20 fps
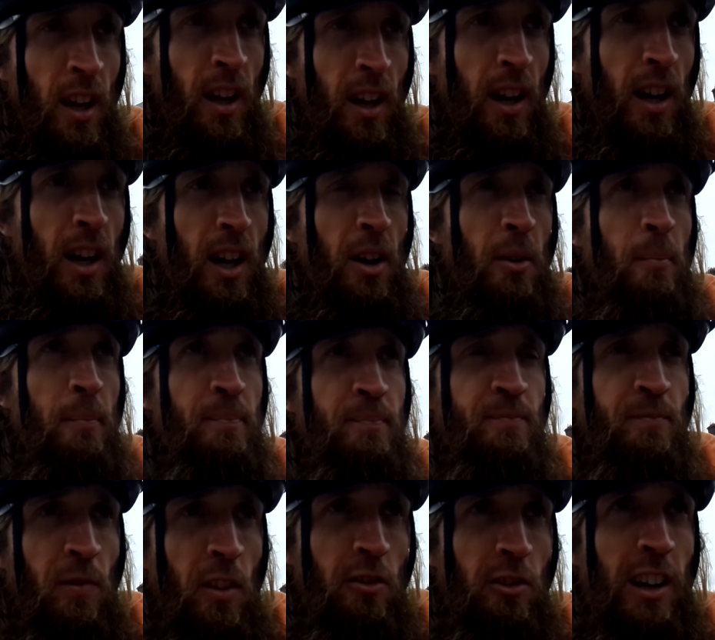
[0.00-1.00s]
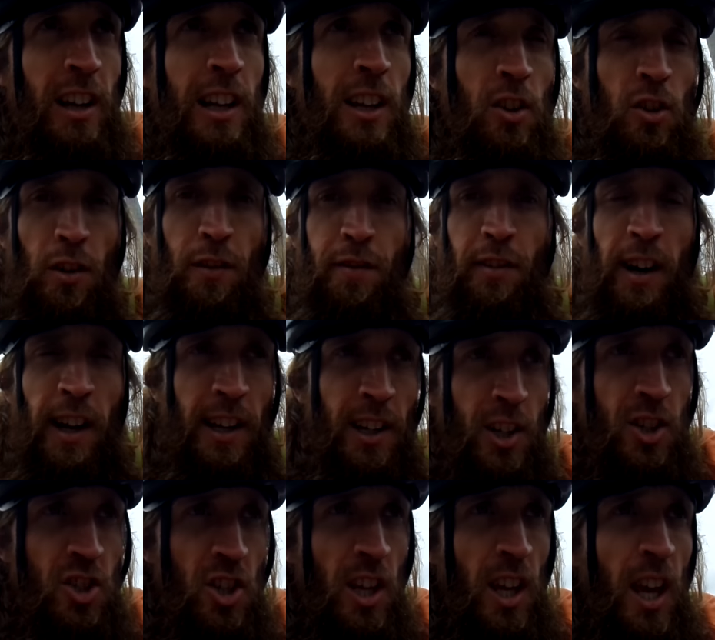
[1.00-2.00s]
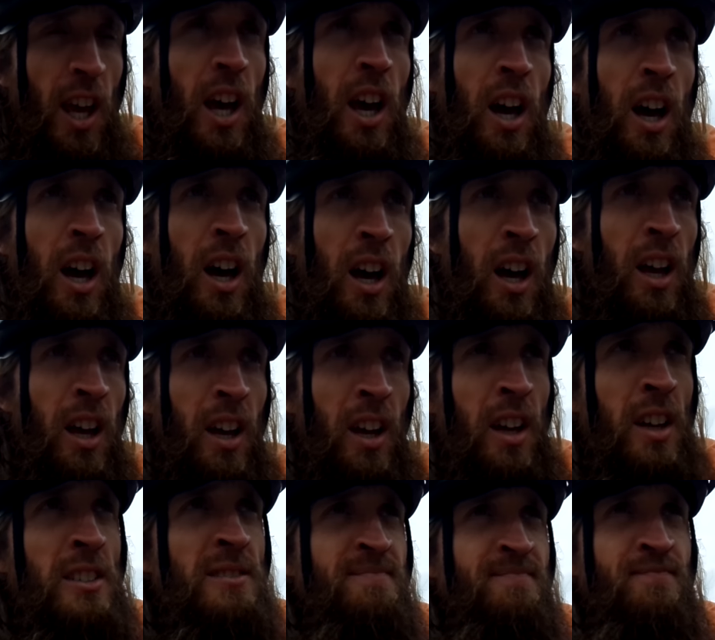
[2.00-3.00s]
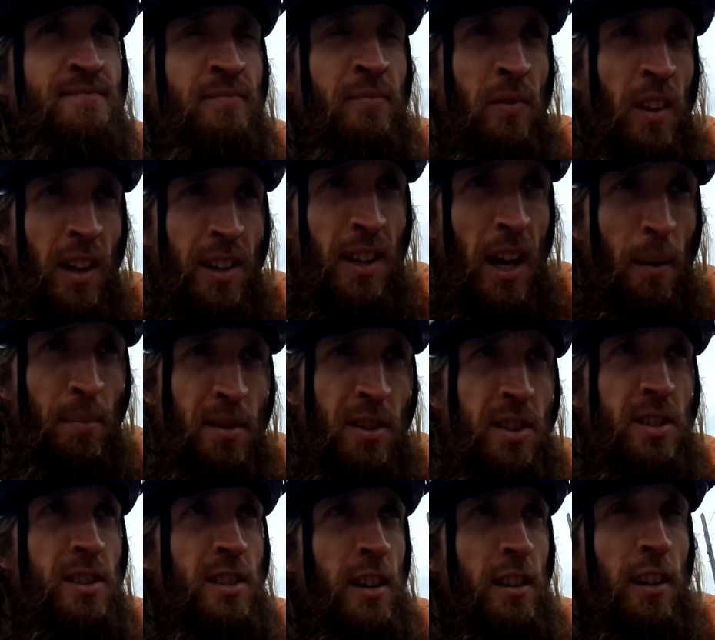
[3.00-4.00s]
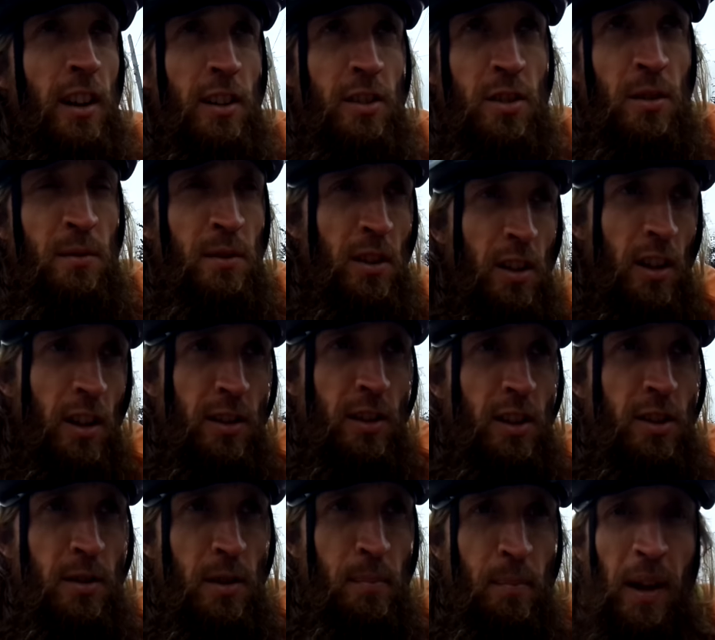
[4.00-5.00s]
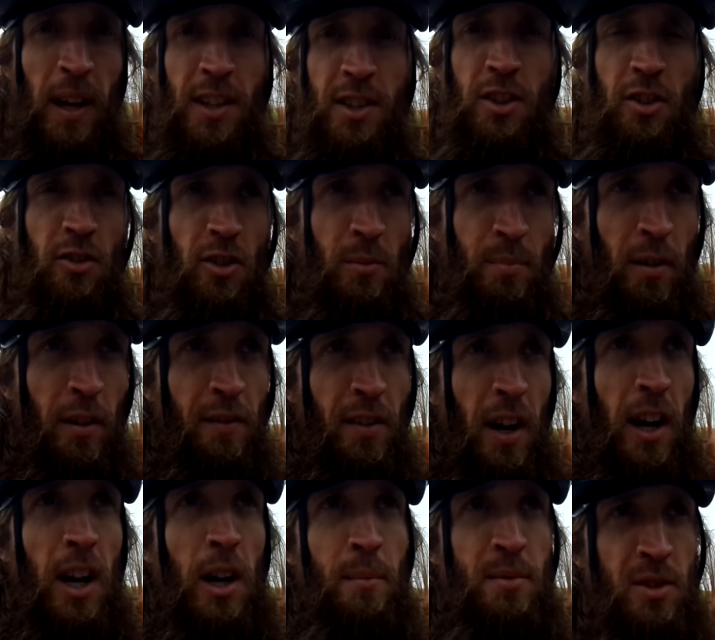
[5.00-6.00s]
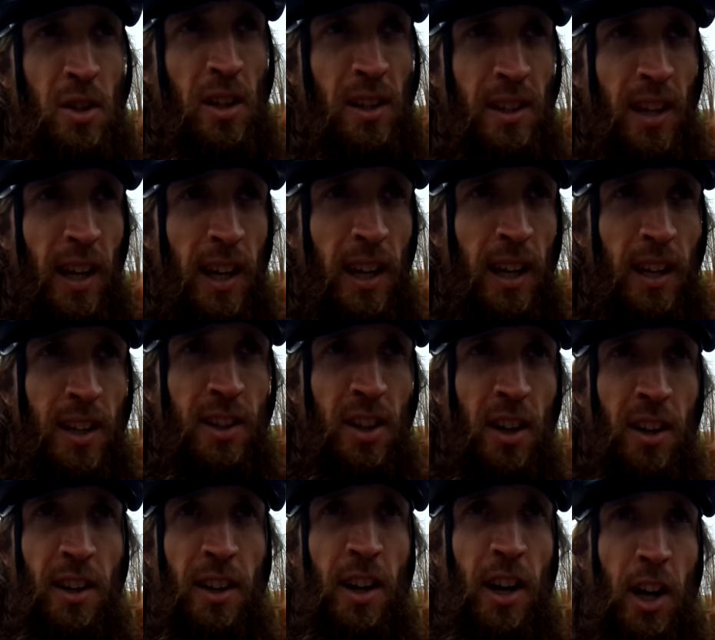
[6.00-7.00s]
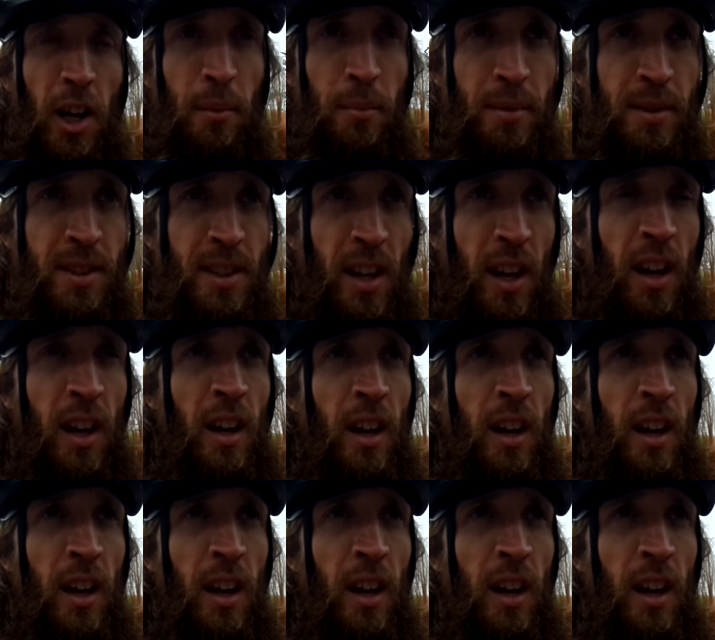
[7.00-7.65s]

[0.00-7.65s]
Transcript: Really good for energy. Adaptogens are like some of the best group of herbs you can take, tonic herbs.